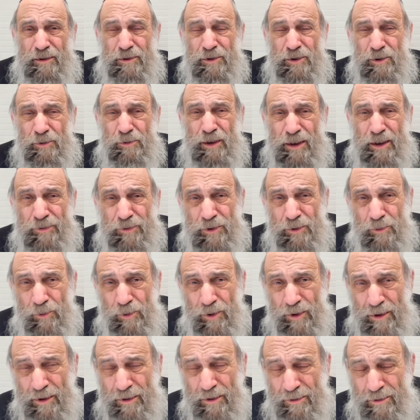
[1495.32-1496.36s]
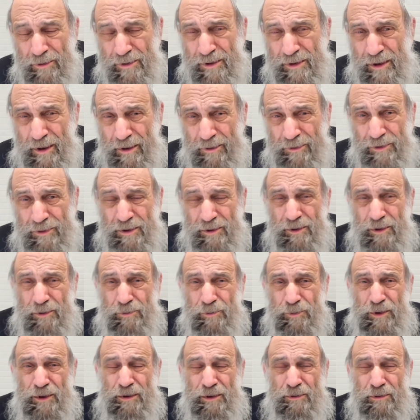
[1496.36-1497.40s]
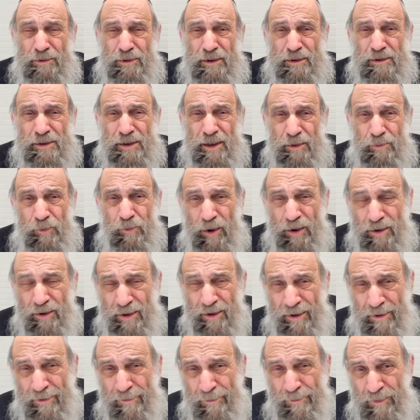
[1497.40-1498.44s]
You have to work on yourselves to be the same way.